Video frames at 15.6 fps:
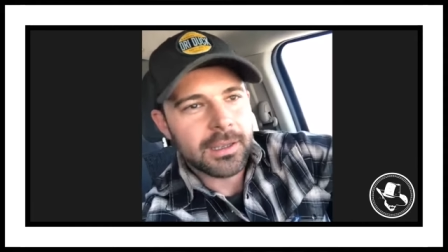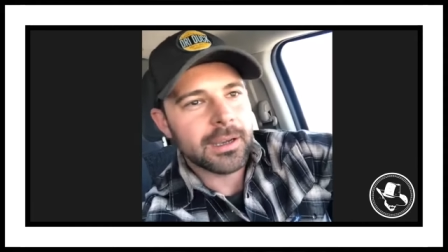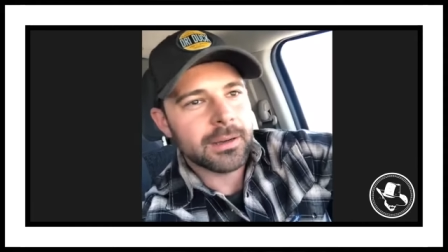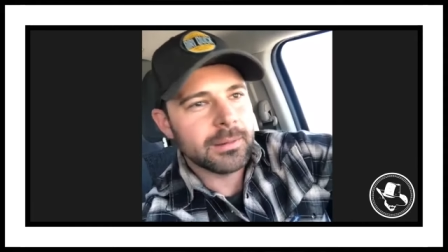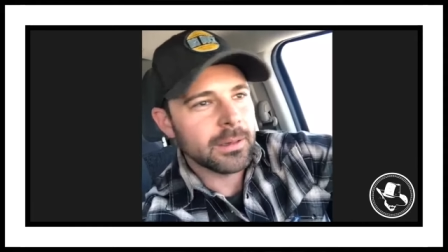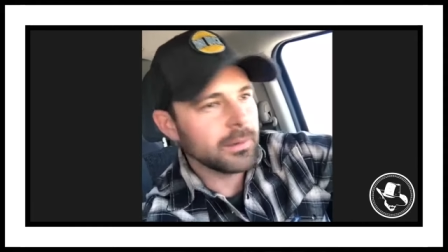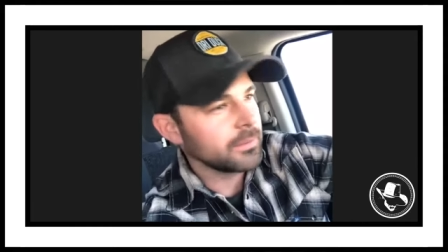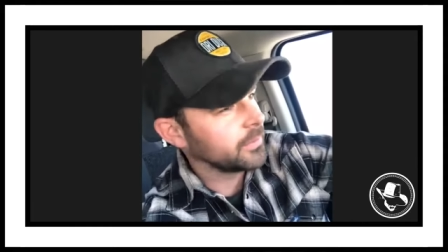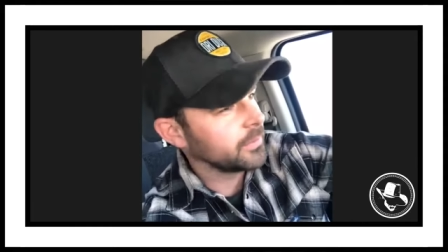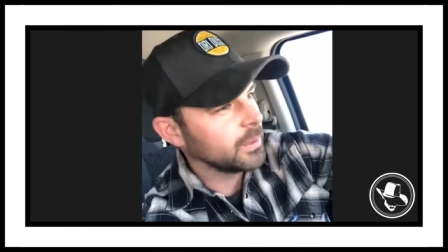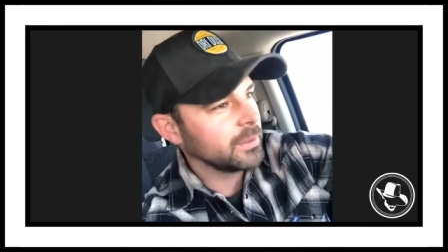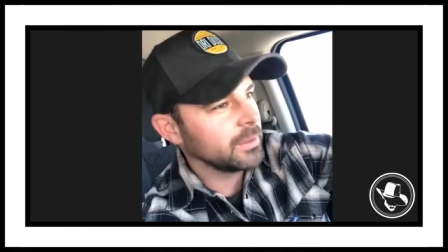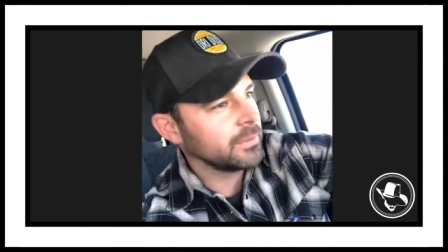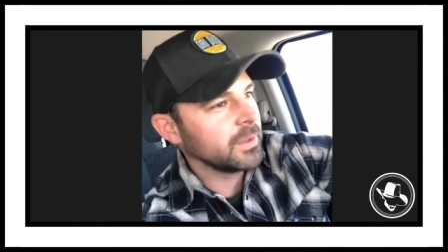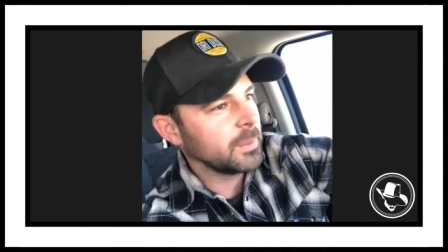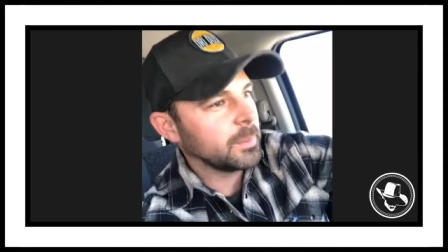I wrote a few
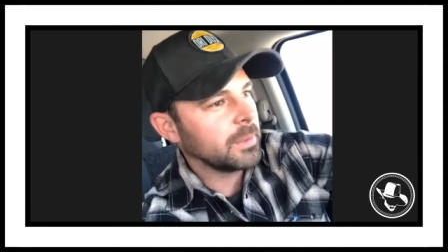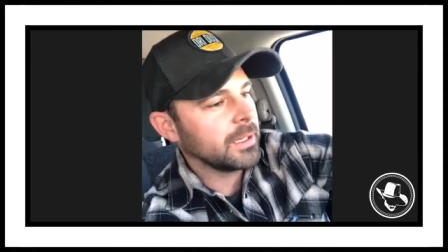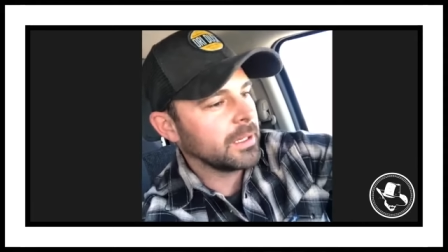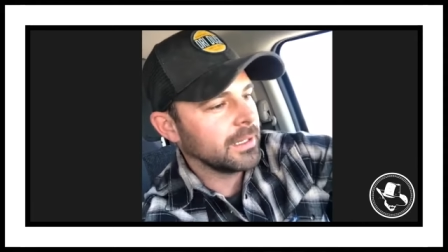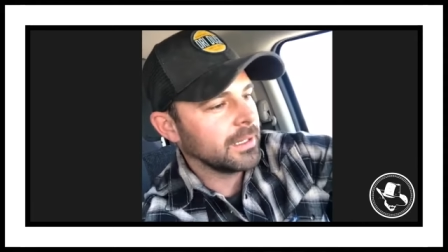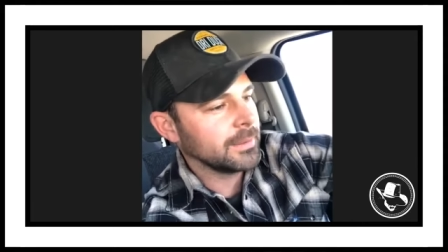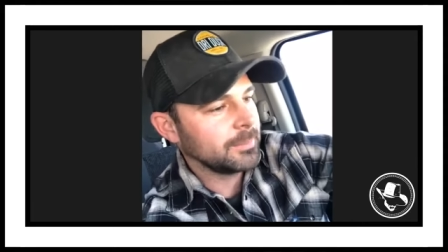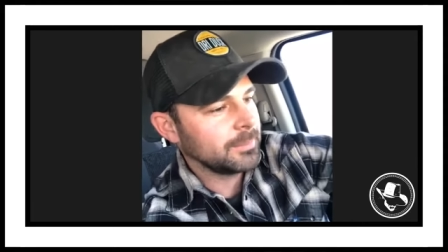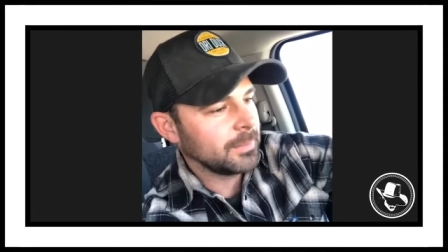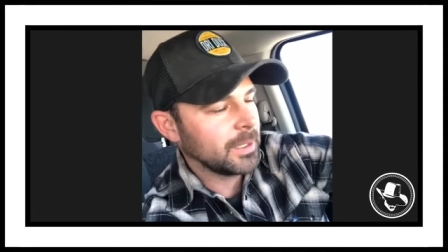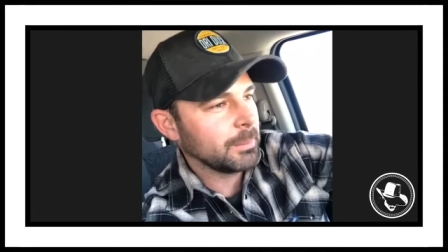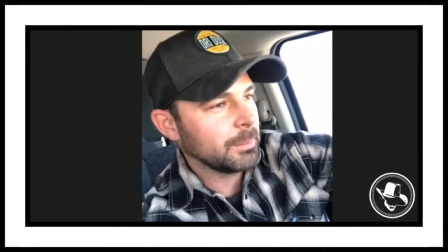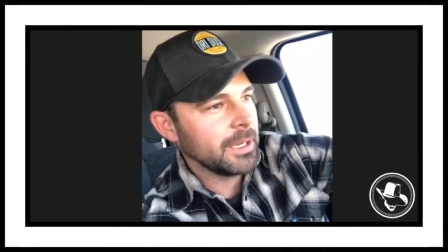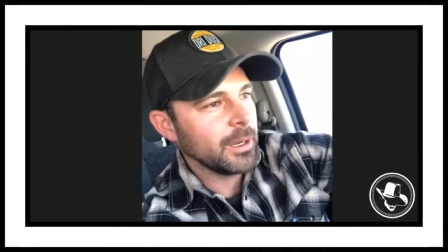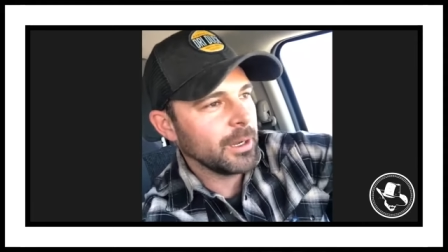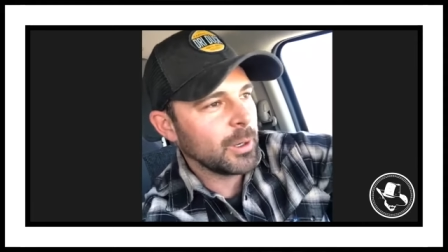of them uh, on
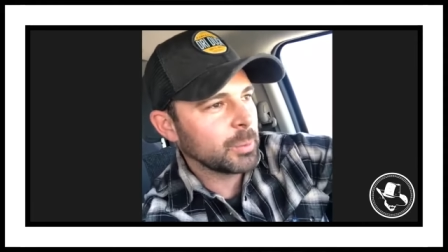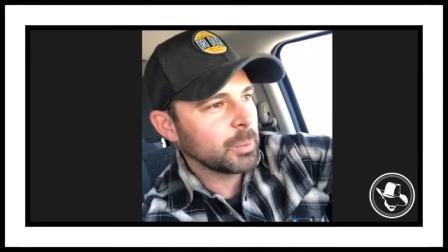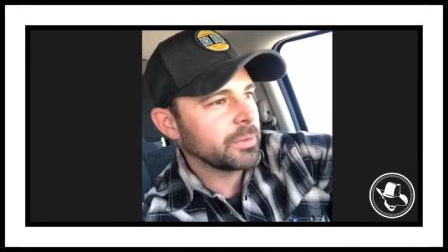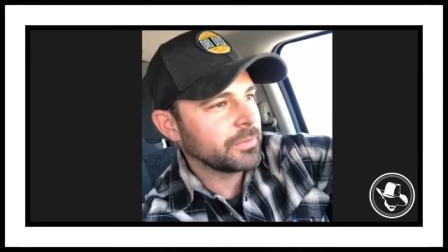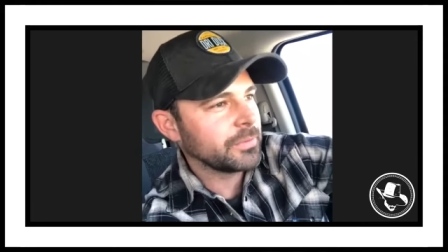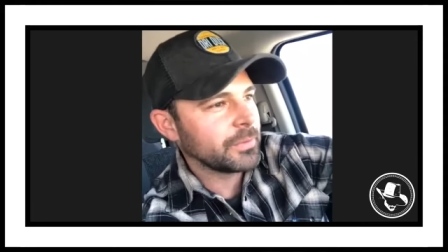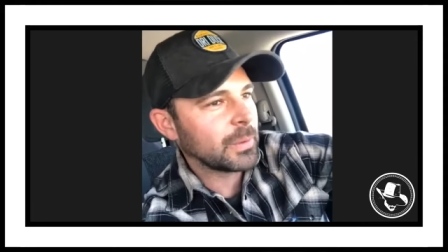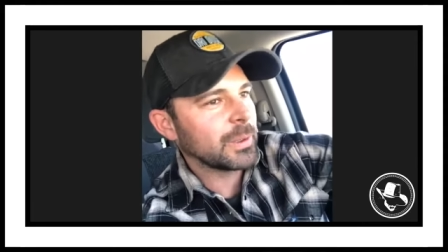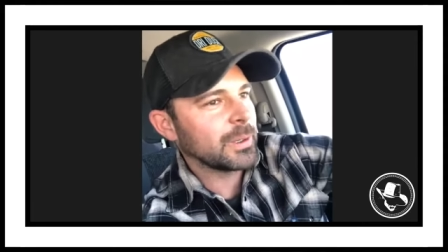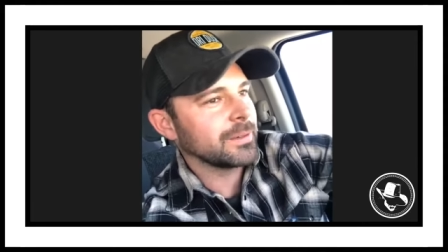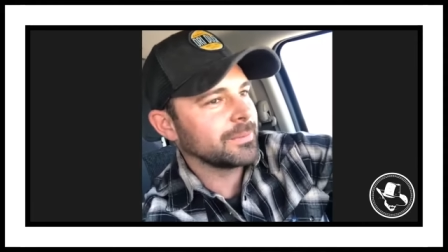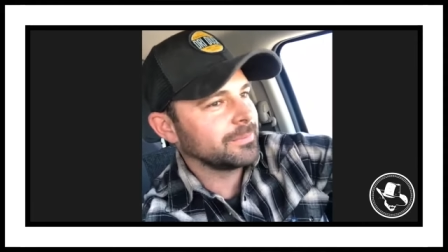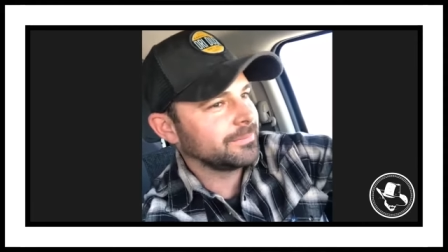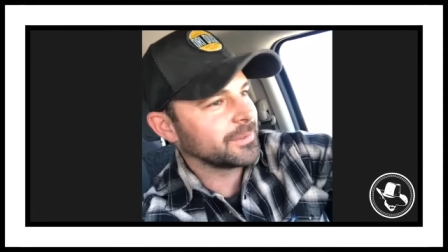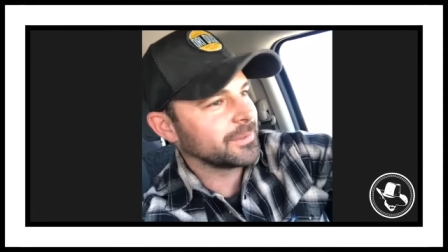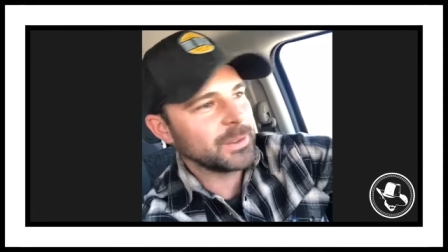my own before
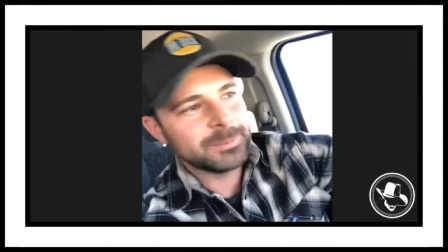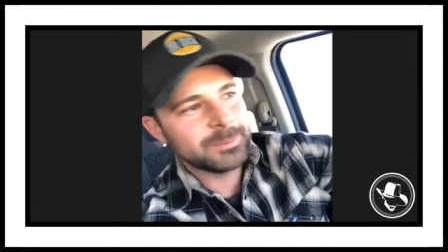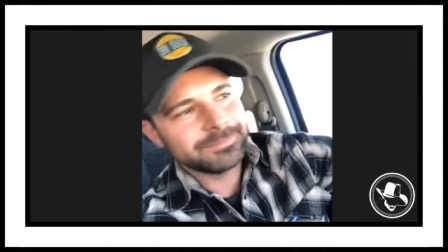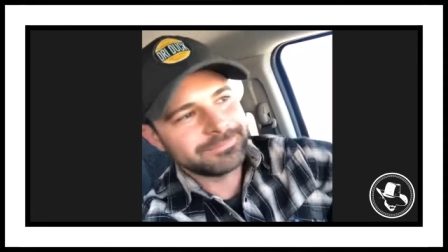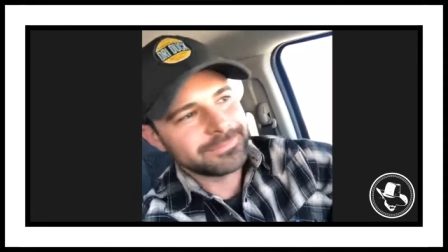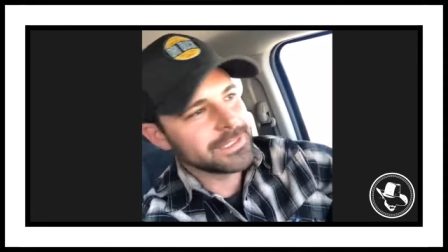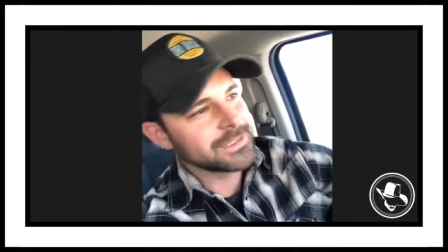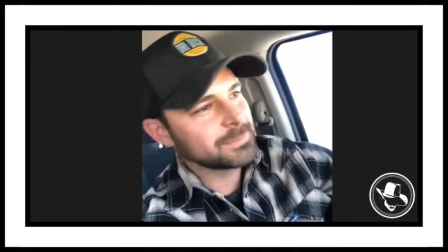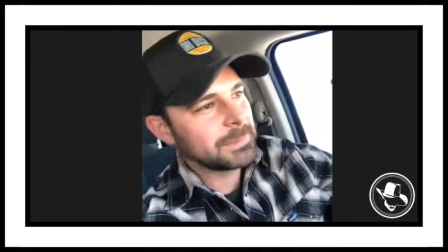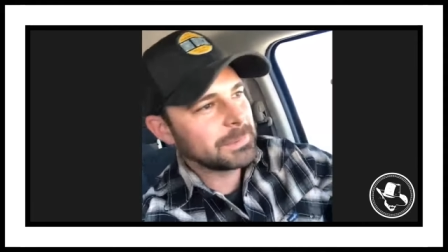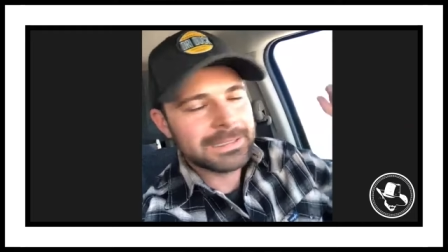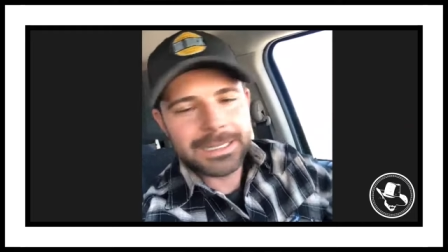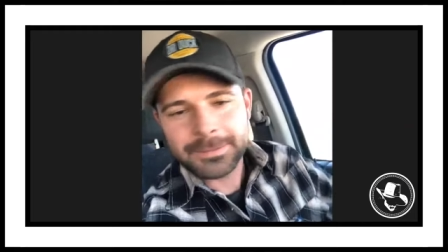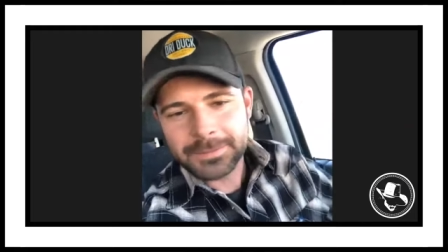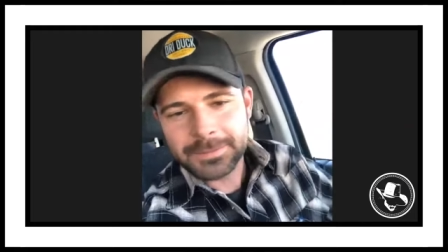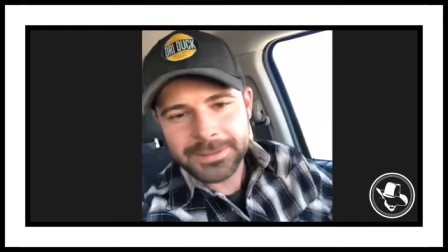from just my
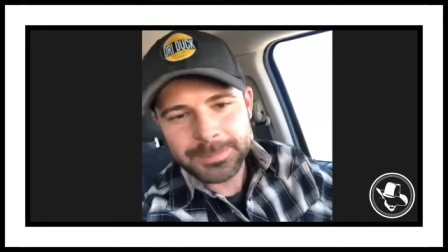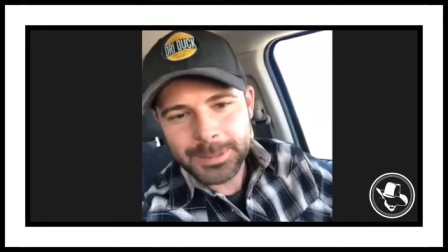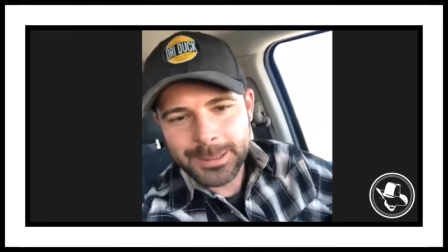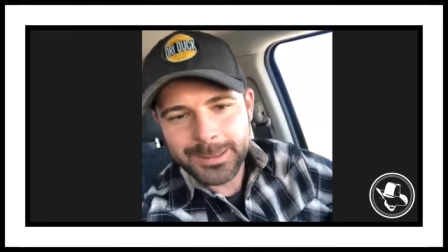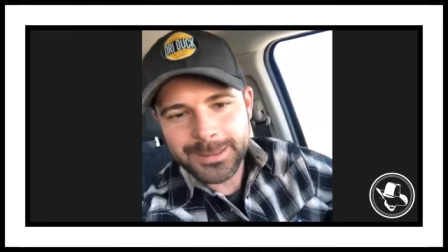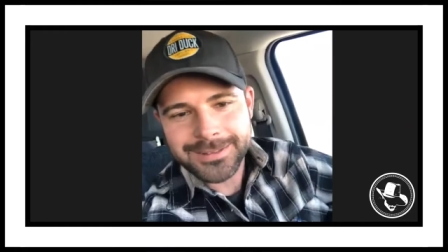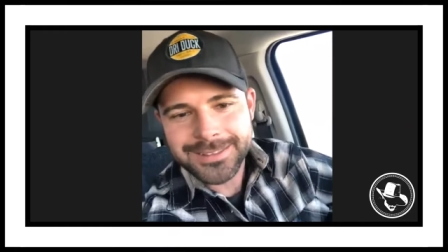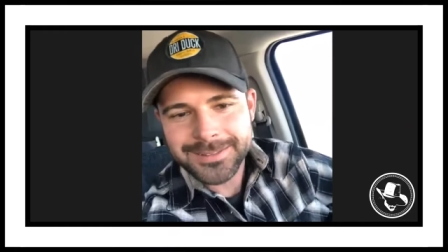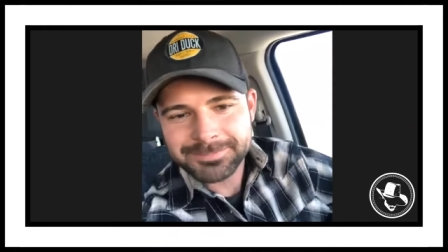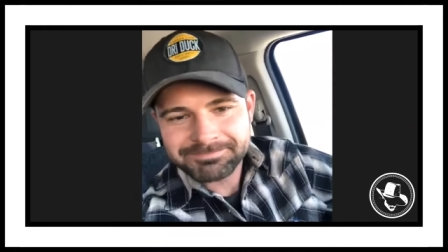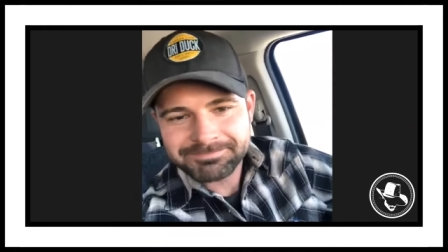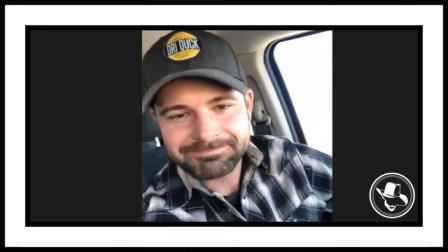life experience.